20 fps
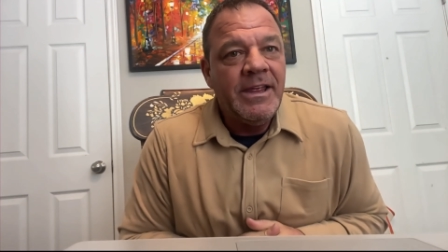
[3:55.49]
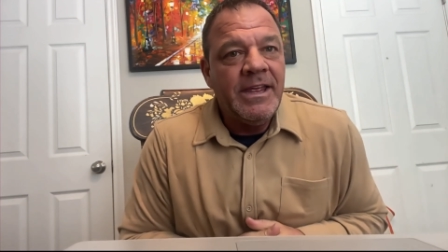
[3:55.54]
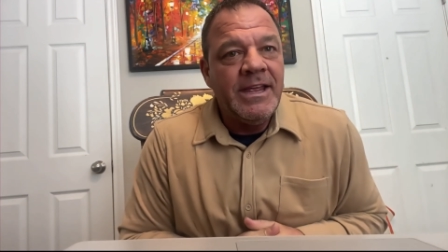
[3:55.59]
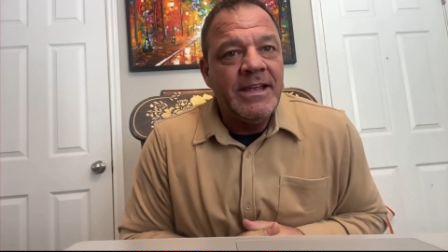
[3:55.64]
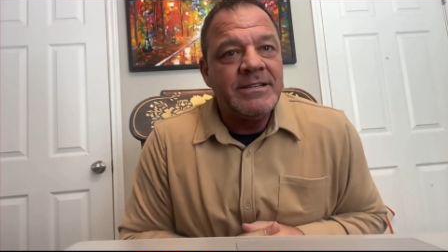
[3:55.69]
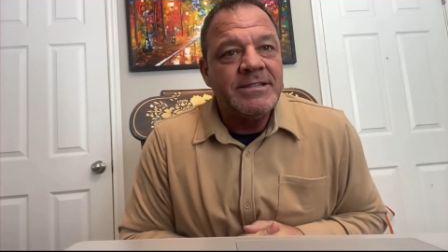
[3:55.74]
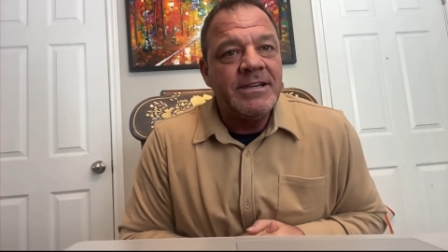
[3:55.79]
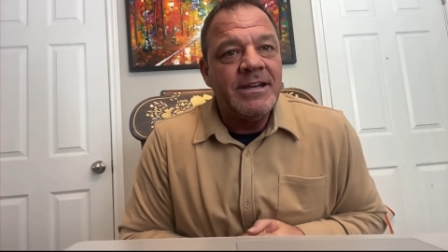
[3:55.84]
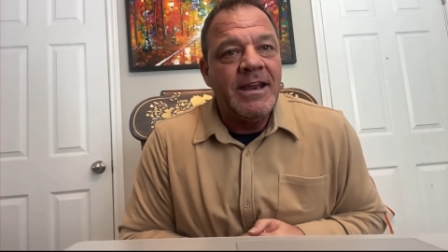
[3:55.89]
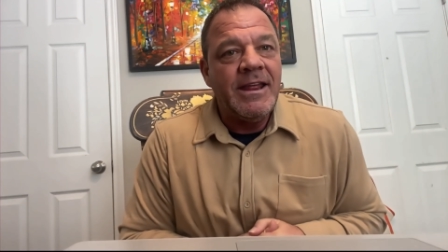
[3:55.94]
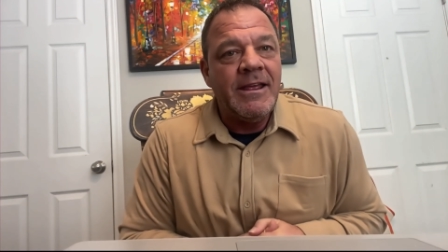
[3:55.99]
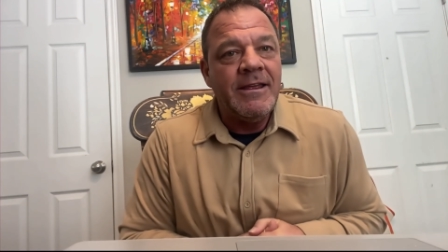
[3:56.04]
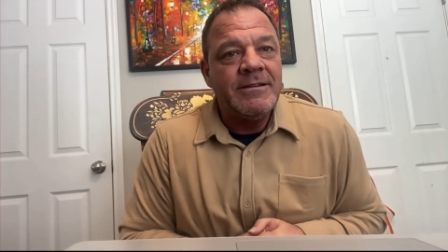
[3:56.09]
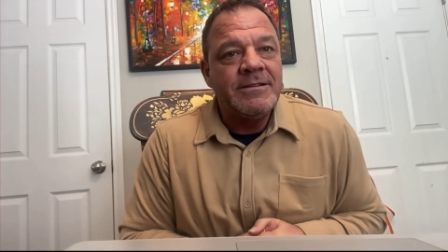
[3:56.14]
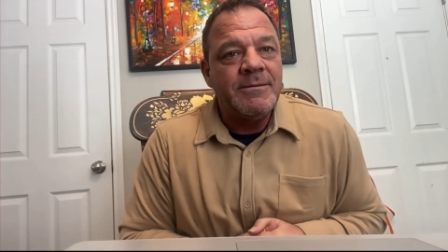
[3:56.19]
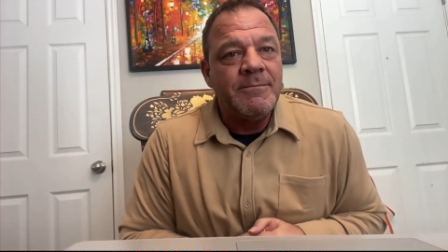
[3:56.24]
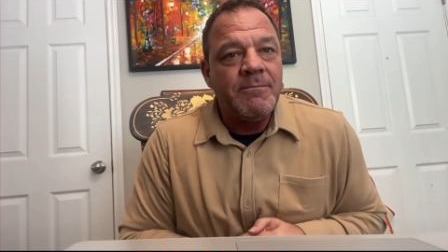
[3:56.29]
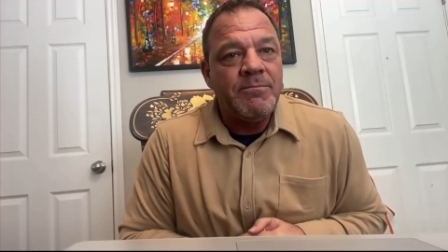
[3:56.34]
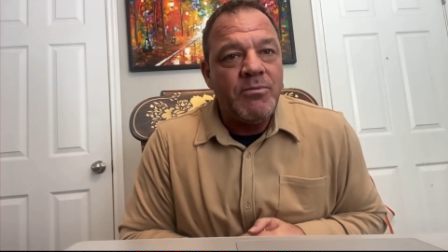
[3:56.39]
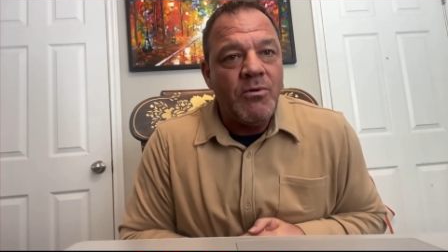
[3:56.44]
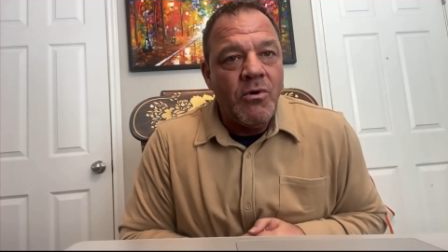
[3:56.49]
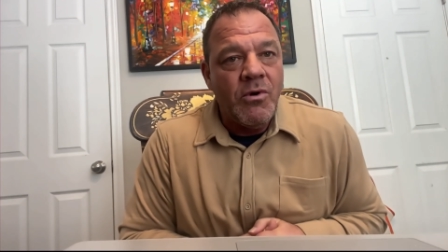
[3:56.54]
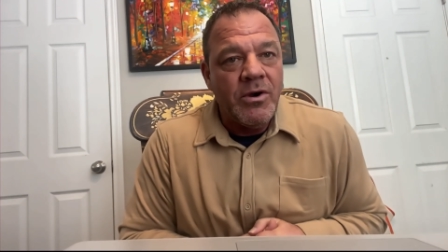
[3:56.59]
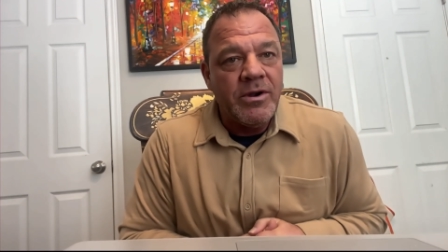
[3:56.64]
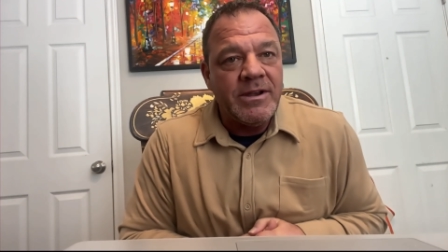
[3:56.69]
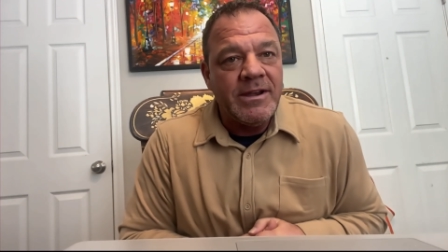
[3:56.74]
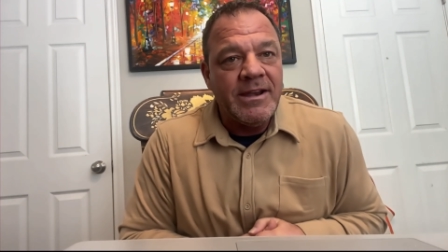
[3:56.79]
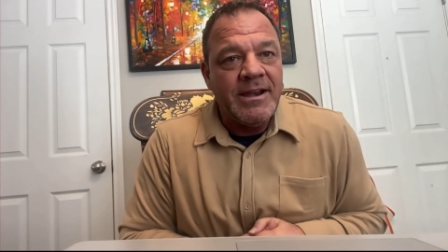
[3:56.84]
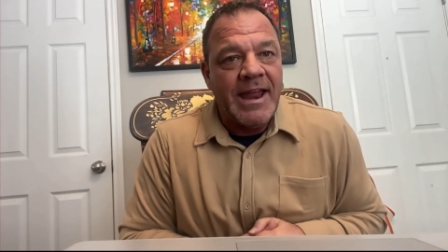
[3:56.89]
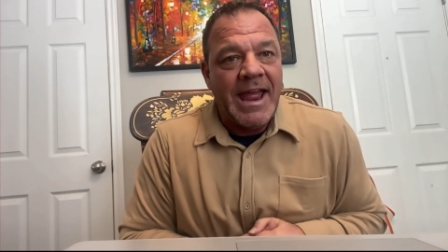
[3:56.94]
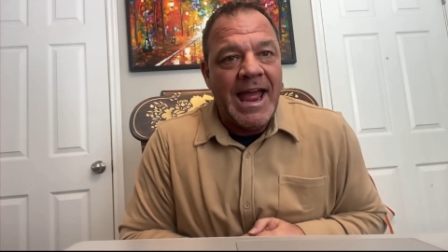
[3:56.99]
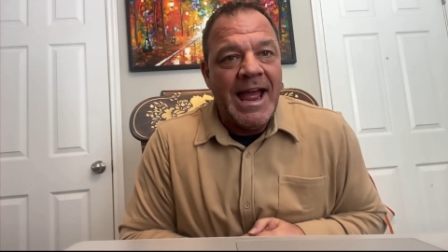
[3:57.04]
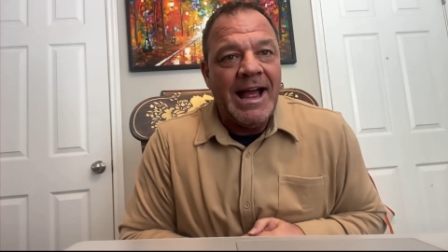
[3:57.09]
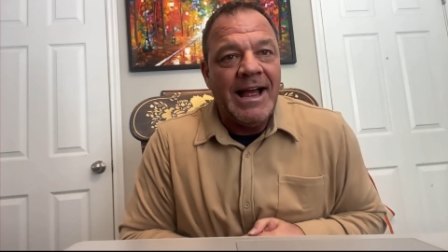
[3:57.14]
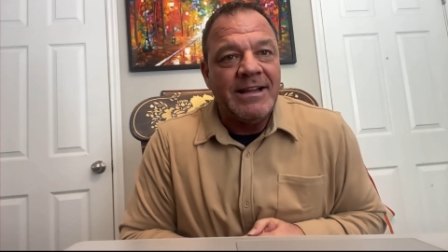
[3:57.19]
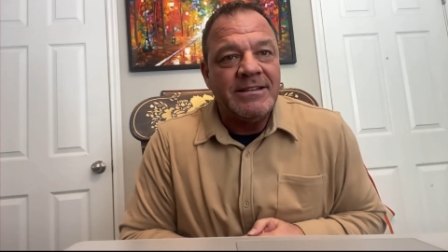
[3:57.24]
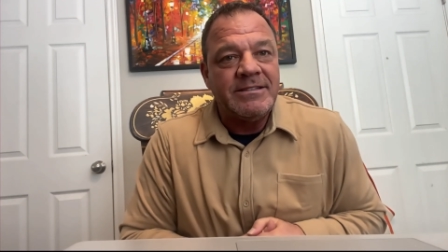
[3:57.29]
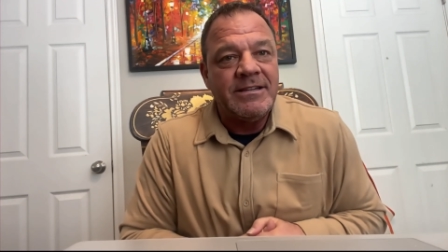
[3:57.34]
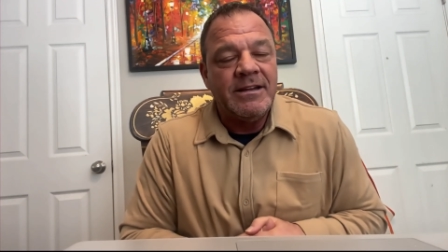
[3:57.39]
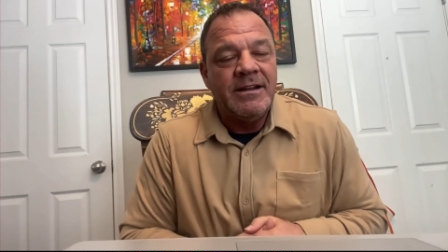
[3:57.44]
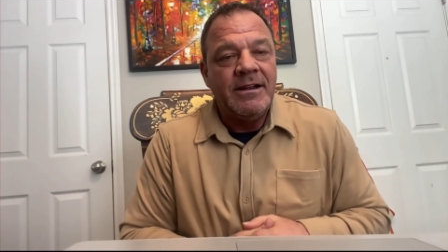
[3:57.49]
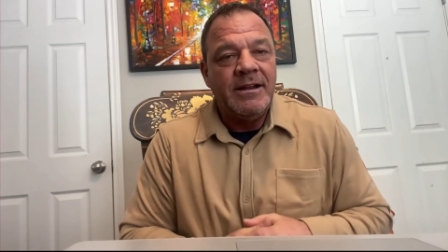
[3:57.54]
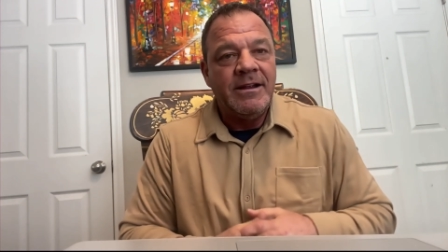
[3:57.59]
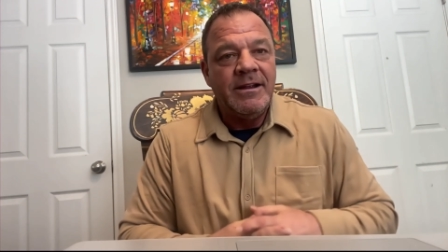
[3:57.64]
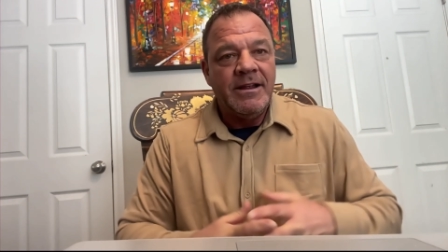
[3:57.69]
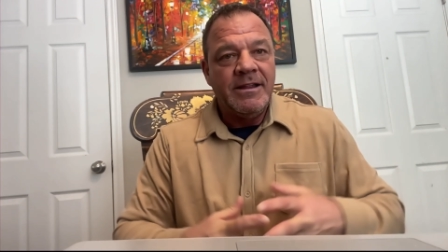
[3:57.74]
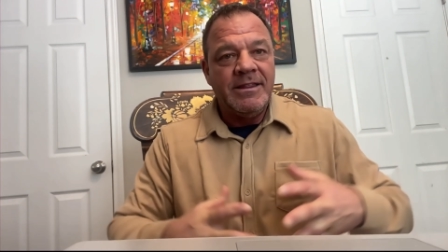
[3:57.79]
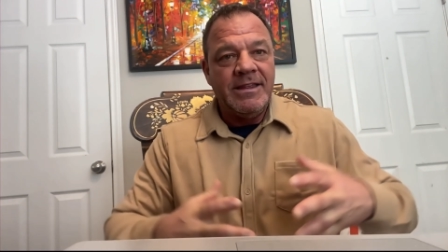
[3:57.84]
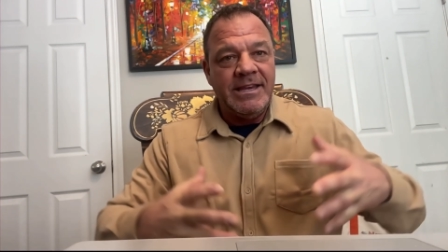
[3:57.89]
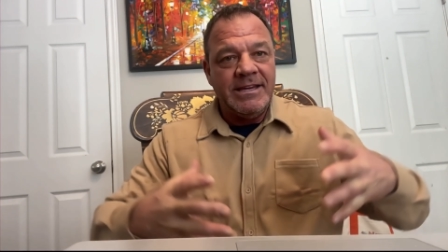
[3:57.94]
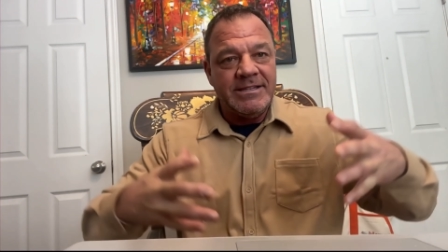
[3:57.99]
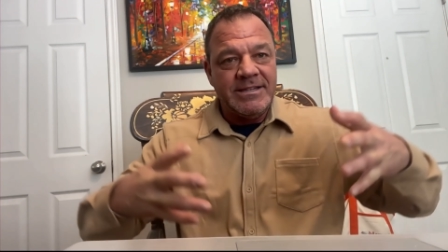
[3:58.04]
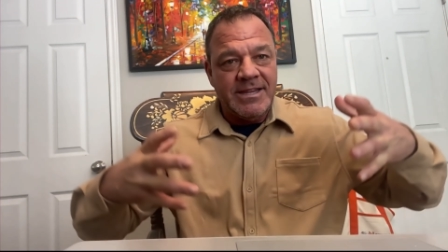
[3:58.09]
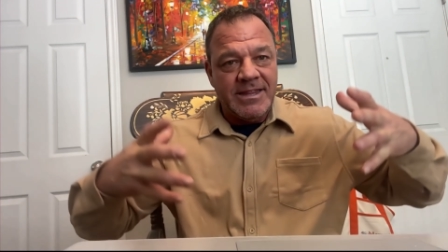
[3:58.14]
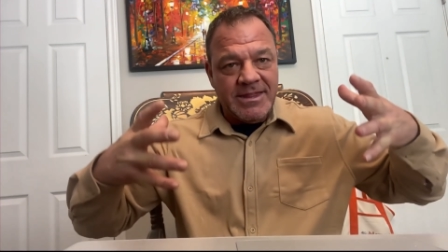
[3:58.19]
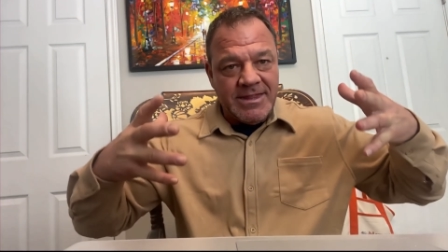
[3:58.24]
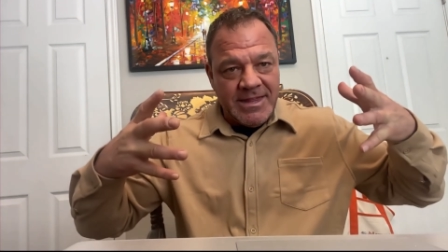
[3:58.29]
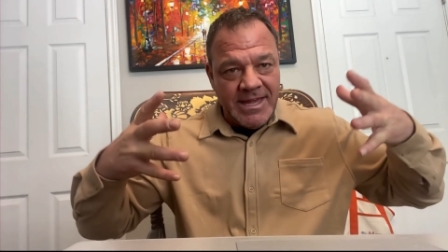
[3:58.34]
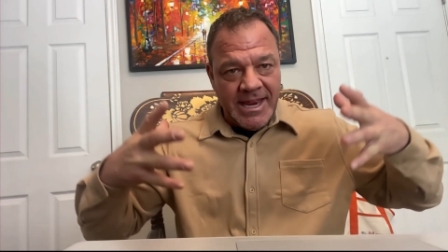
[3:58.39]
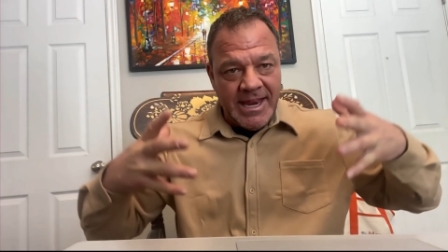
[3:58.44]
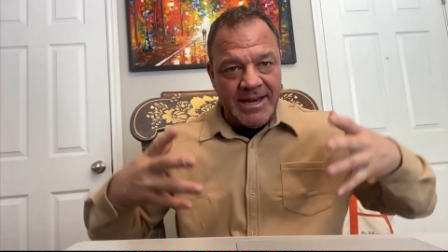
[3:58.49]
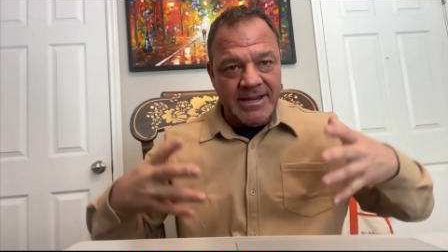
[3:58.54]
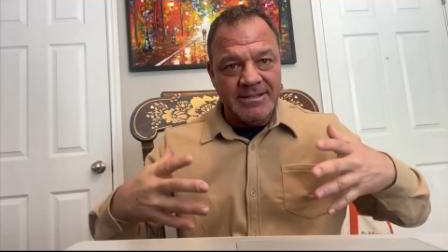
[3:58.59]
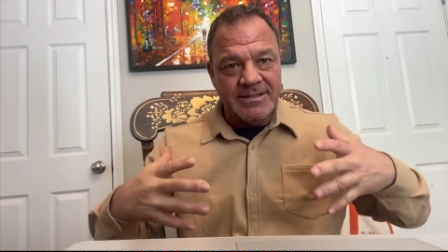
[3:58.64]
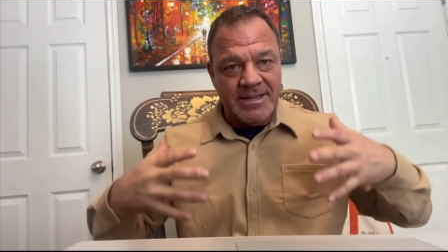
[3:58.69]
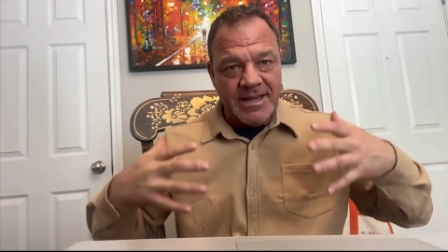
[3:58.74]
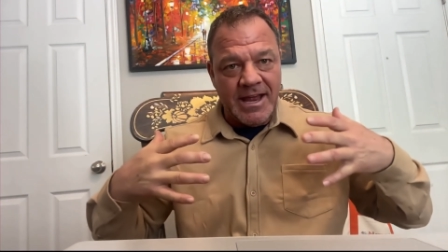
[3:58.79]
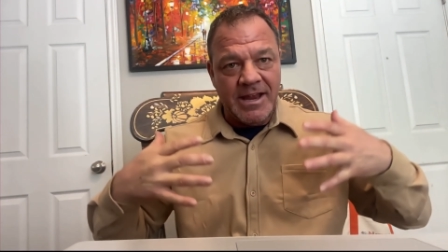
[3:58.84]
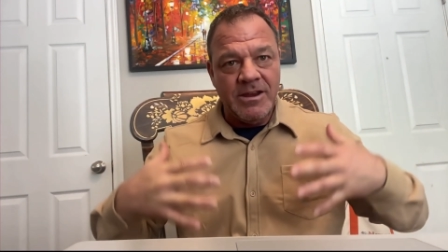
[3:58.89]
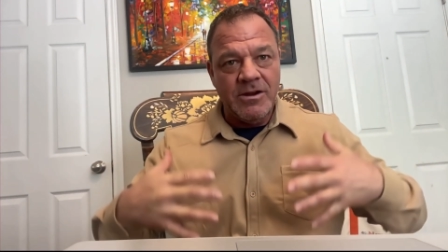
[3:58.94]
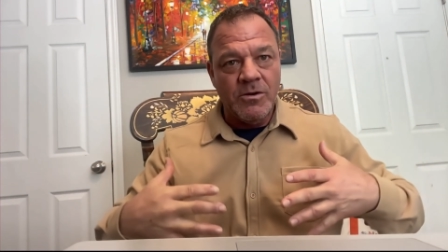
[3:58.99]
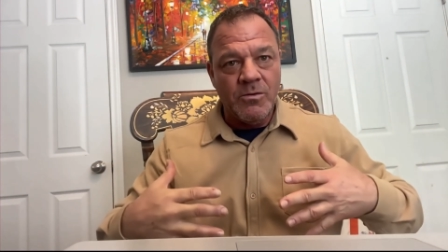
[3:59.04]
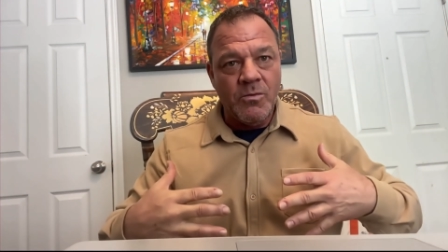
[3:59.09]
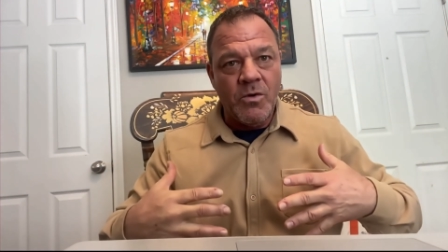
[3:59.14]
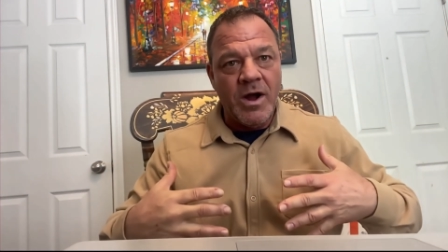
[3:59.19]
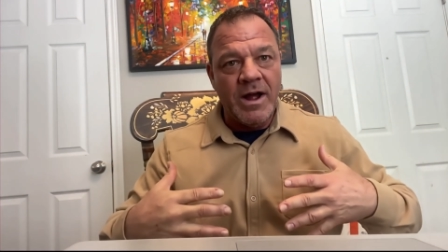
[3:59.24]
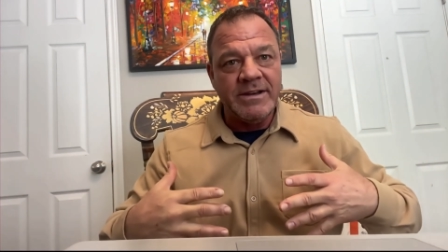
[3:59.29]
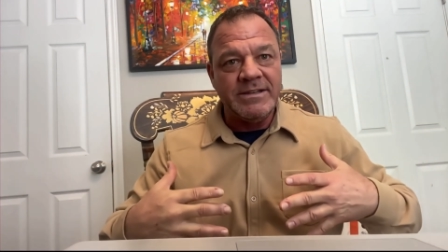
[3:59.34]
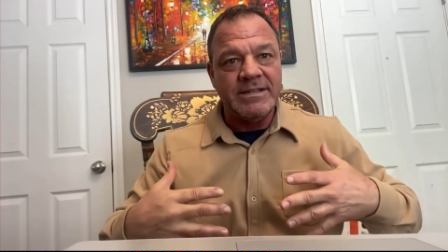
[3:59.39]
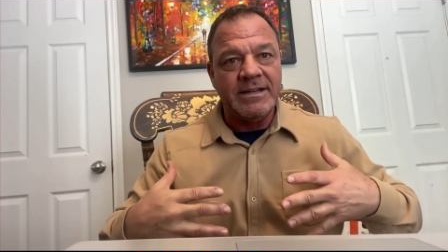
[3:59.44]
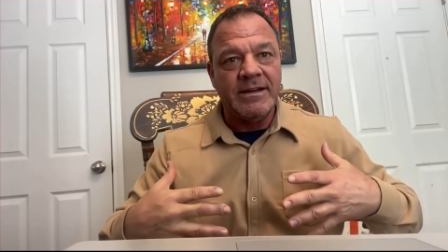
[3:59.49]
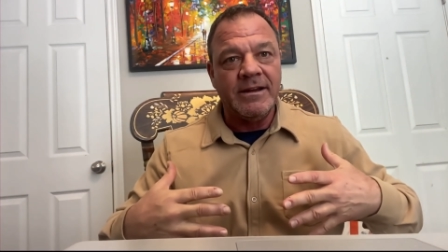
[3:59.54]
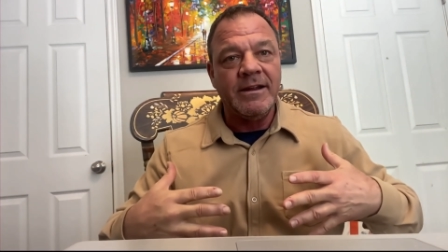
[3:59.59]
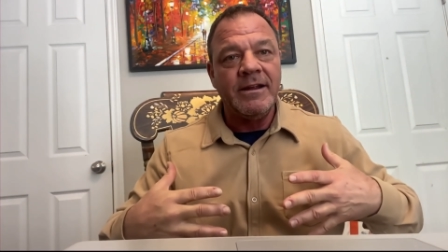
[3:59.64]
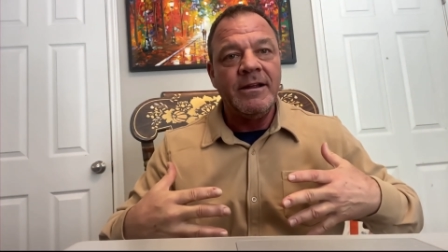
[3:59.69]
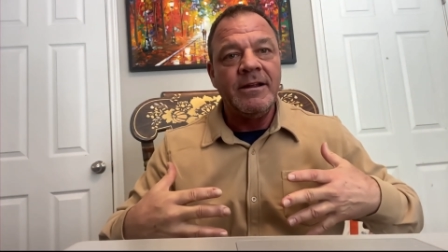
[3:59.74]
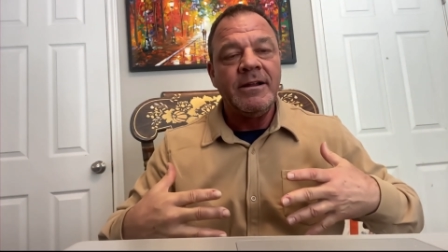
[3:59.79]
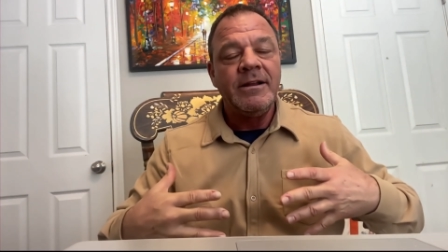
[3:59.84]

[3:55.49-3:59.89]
isn't as important as these things that you're wanting.